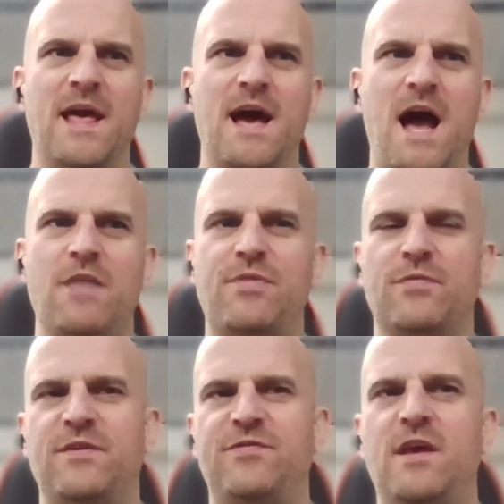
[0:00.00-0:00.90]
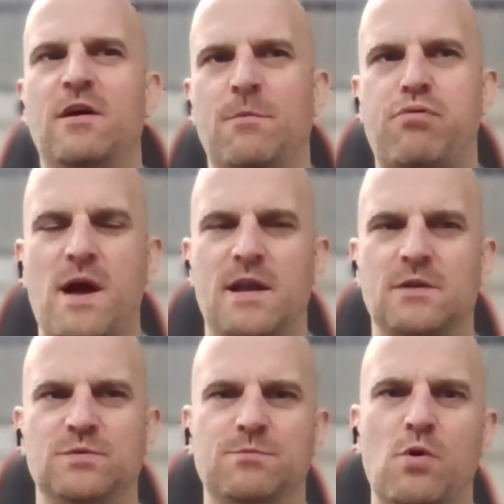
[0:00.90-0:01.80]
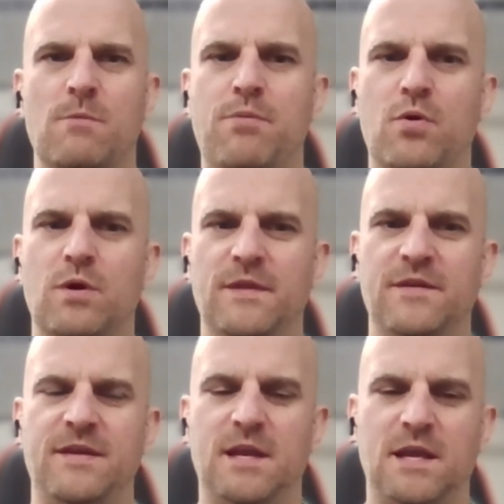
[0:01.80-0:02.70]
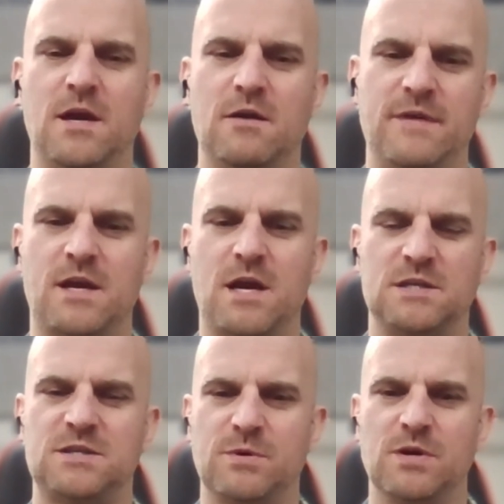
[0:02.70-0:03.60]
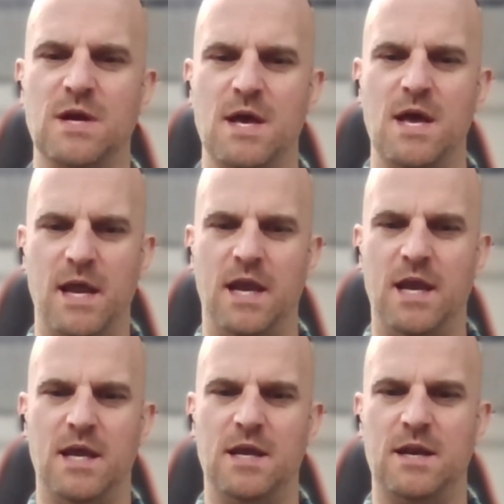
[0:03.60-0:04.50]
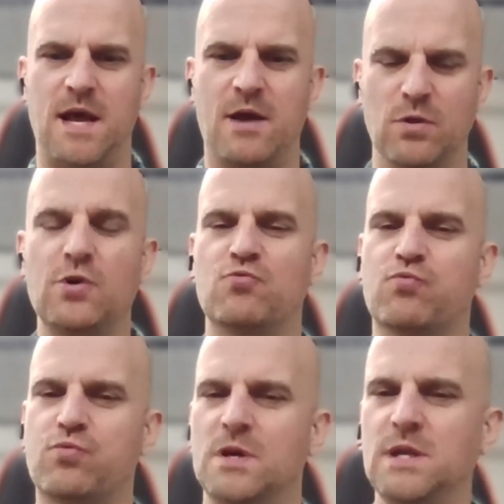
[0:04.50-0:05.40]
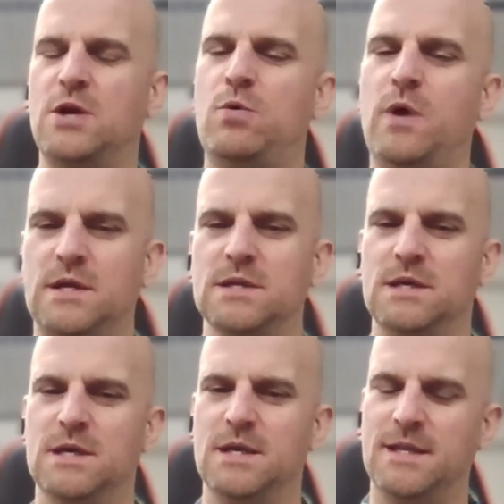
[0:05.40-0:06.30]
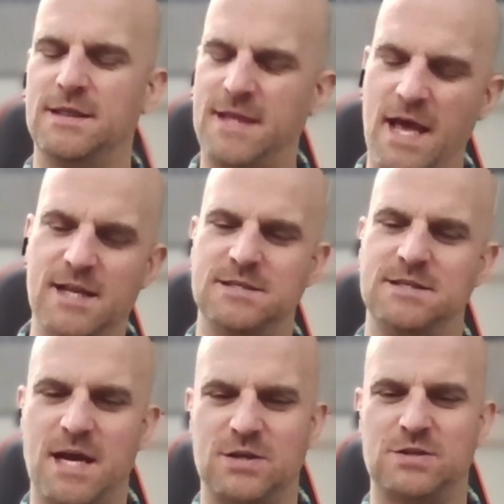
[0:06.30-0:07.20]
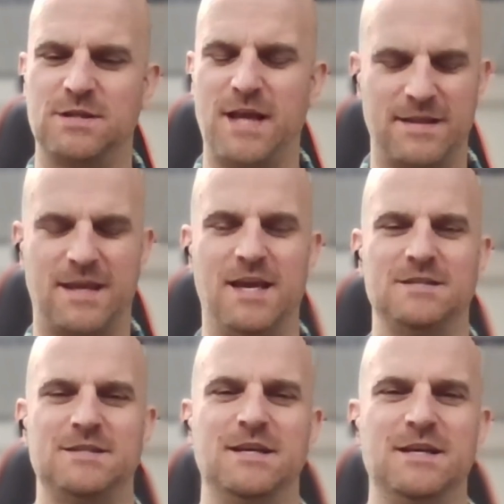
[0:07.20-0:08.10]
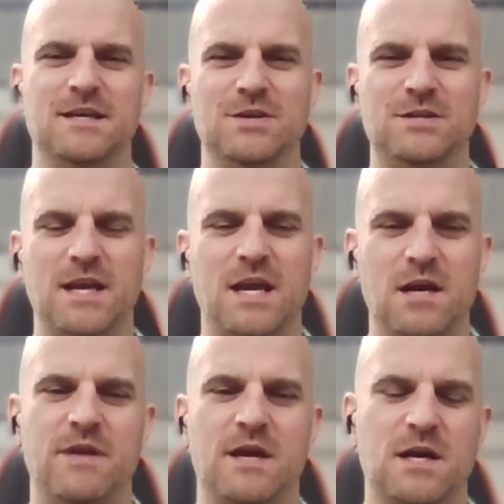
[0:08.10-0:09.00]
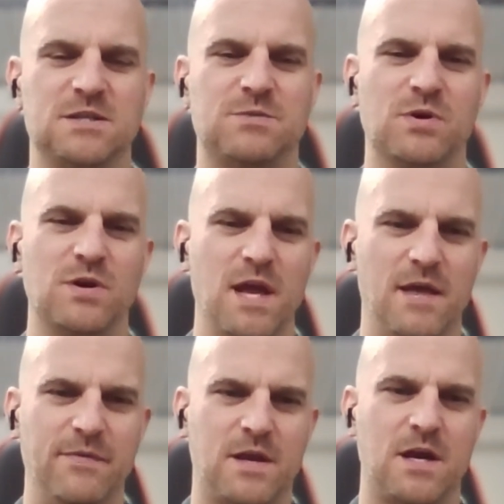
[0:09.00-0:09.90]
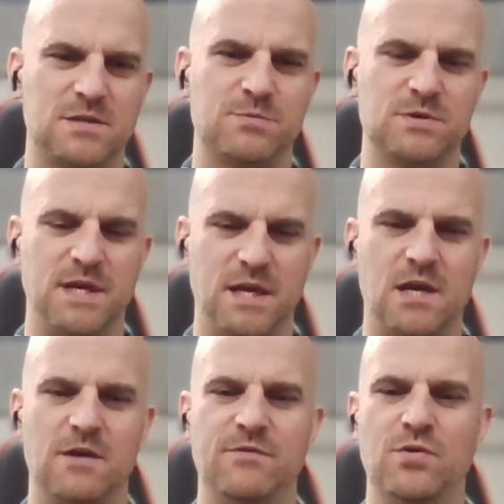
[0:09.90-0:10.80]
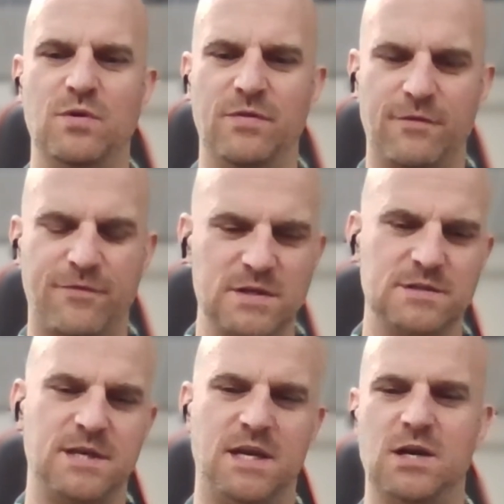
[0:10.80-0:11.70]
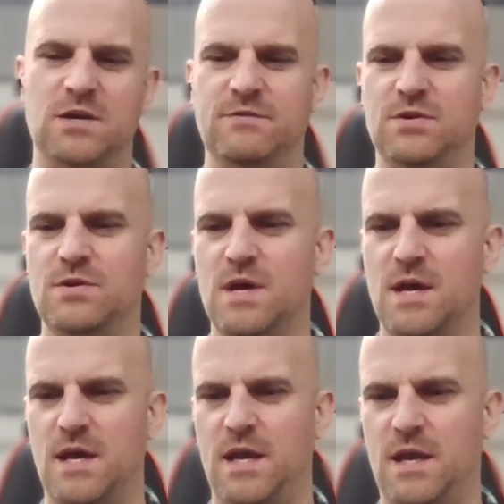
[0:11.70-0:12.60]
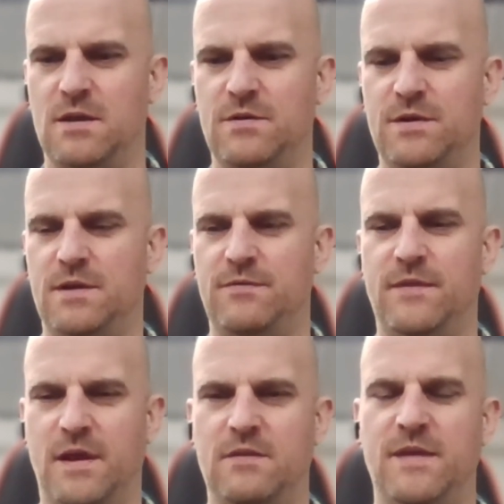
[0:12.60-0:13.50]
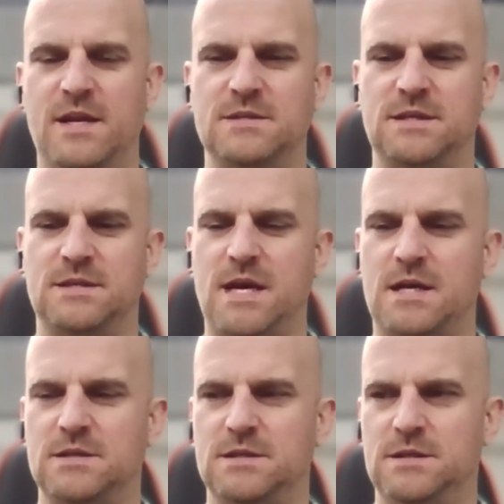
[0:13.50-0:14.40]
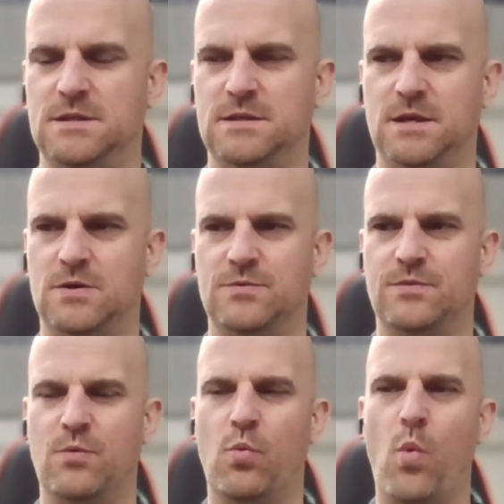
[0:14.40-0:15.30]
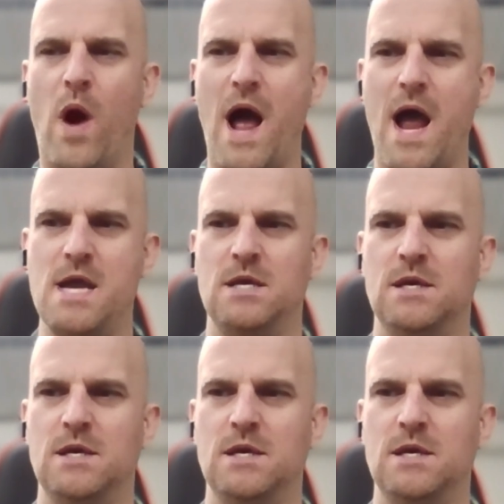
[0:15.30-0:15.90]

I thought the sale of the product was more important than taking care of that customer. And I learned really quickly that is not the case. You take care of that customer and that customer will take care of you and their friends will take care of you. And that is exactly, why